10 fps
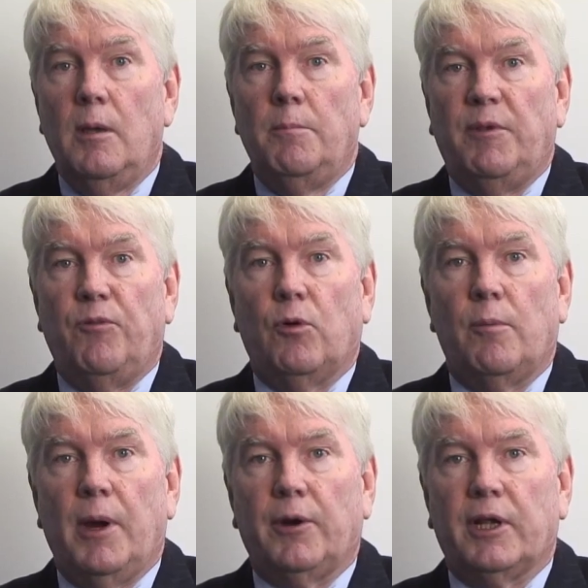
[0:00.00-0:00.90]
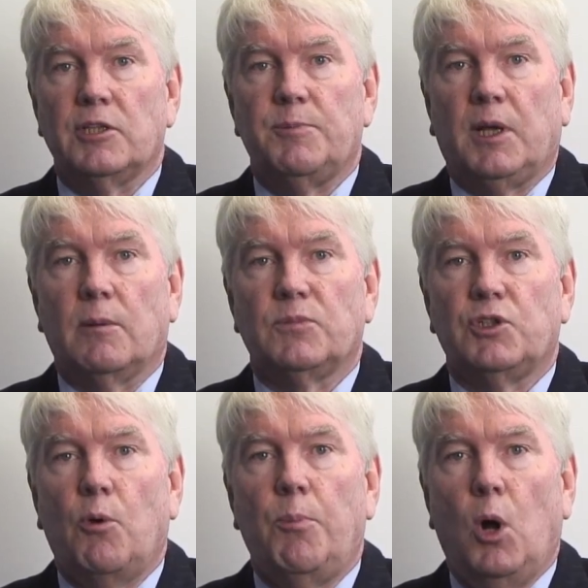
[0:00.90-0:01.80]
before Americans become
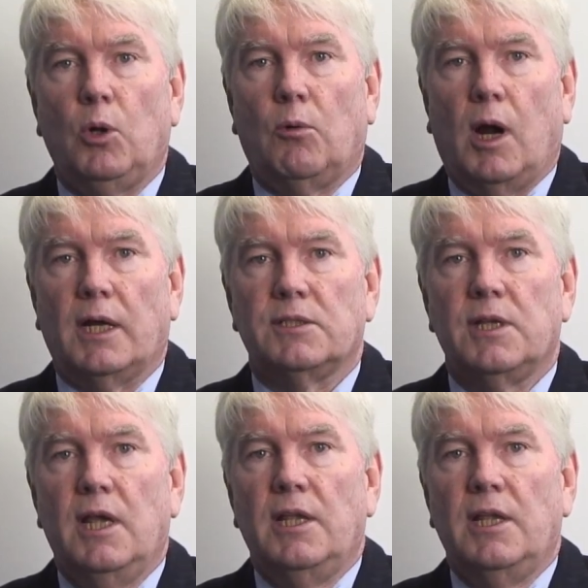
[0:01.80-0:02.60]
so polarized